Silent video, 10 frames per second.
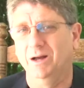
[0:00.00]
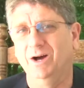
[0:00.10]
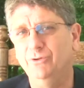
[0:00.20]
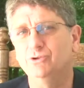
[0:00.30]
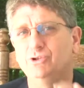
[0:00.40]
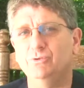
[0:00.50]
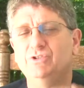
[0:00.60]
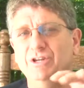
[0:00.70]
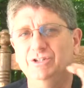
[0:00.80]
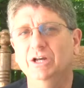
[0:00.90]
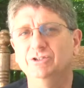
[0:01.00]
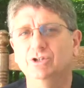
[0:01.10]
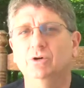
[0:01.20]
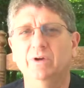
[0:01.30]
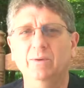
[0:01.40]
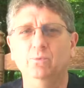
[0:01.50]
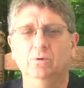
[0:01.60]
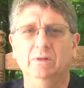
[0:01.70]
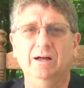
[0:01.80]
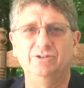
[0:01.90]
Other Jews had done so and
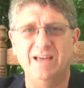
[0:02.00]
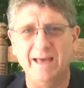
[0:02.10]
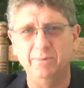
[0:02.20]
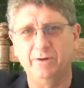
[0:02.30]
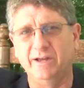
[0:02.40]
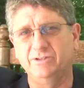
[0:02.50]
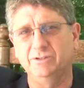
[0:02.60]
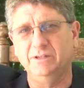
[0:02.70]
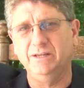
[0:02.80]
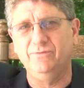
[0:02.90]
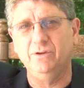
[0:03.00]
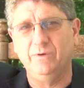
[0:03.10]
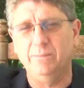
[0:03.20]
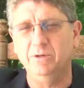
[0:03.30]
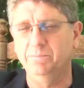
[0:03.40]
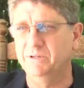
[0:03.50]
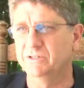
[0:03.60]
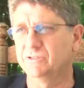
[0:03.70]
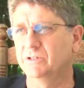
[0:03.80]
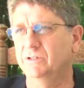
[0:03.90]
were allowed to emigrate, to leave the Arabian
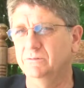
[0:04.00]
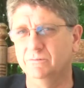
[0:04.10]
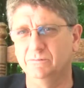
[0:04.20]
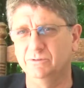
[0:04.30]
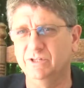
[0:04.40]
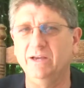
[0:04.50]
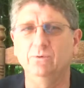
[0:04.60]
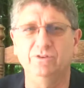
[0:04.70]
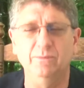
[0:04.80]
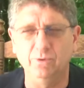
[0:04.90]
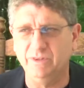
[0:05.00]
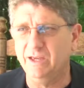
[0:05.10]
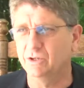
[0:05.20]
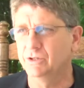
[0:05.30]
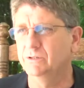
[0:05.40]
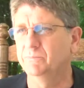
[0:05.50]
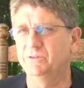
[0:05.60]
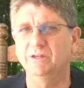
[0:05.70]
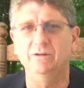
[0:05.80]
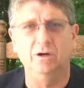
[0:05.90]
Peninsula and take with them what they could,
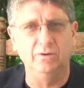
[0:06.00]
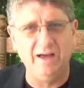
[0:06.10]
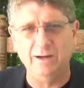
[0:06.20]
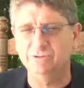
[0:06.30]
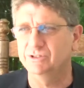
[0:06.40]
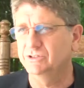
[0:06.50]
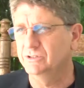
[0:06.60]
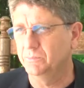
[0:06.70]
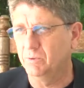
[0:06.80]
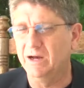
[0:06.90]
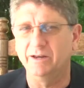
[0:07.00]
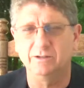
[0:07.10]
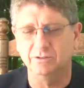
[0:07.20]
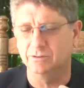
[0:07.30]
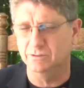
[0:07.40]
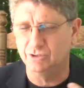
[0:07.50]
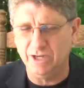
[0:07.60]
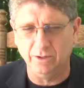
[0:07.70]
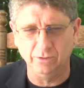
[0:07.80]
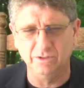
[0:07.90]
but then all the houses and the product and the
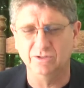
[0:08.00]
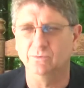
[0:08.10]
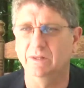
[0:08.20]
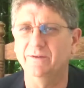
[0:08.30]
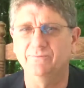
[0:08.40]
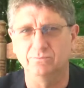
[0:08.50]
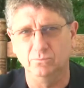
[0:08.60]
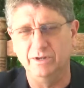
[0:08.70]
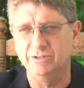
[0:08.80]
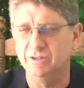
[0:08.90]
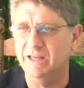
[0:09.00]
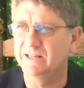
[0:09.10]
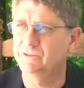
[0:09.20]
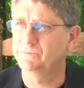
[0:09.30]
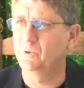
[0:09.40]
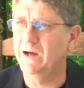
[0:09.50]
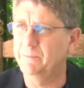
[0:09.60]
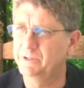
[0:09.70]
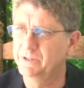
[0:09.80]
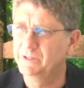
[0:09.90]
chattel goods that were left went into the hands of
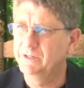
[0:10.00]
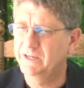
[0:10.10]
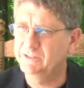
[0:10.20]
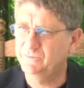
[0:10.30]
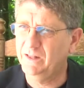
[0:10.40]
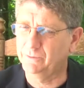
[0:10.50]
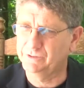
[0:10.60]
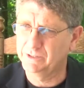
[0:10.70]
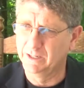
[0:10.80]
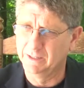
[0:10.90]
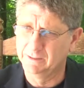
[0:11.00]
Muhammad and his followers.